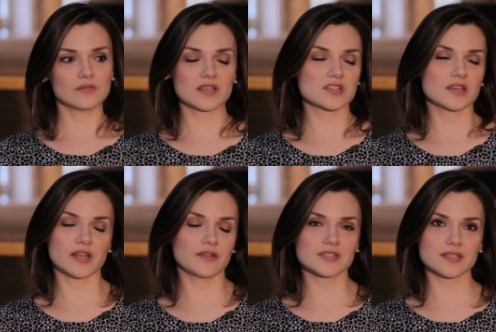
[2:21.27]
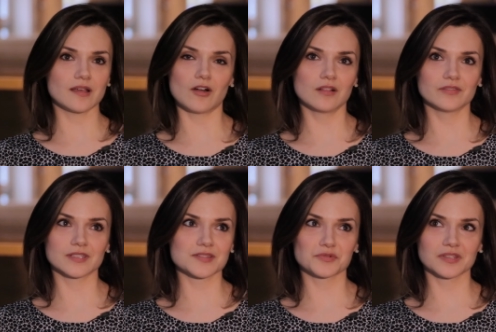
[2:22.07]
Actually, I have to say all of
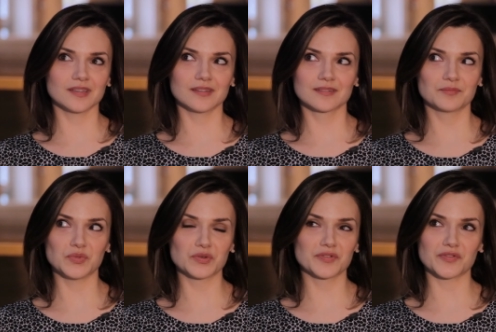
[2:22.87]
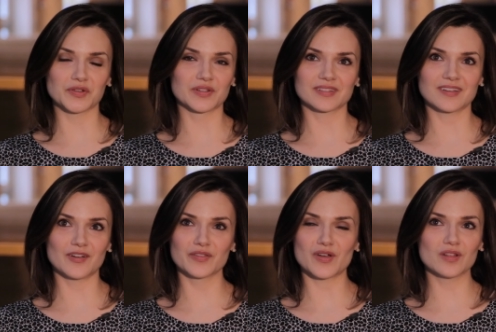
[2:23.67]
it's really beautiful,
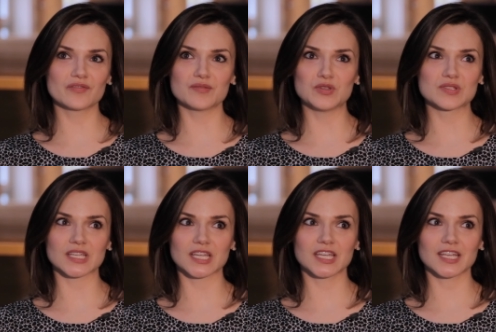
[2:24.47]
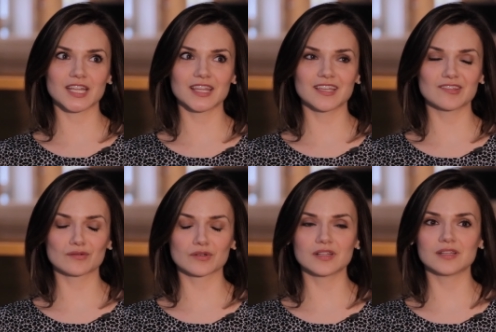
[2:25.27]
all, all of the music, and I think
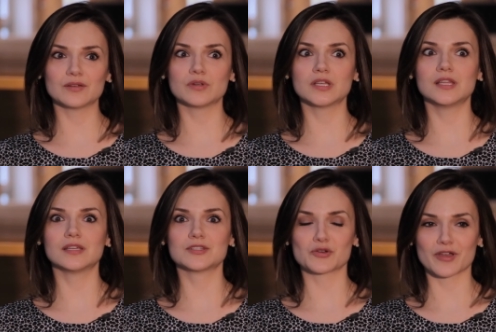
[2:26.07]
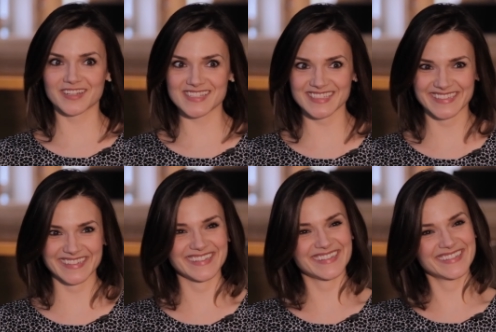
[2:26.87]
you'll really, really enjoy
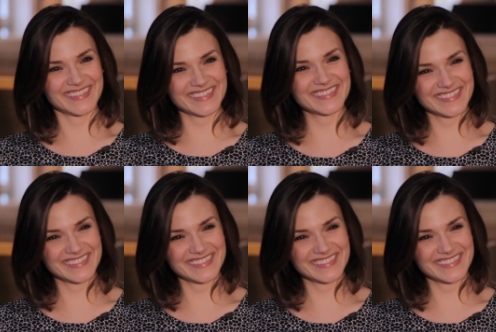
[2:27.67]
it.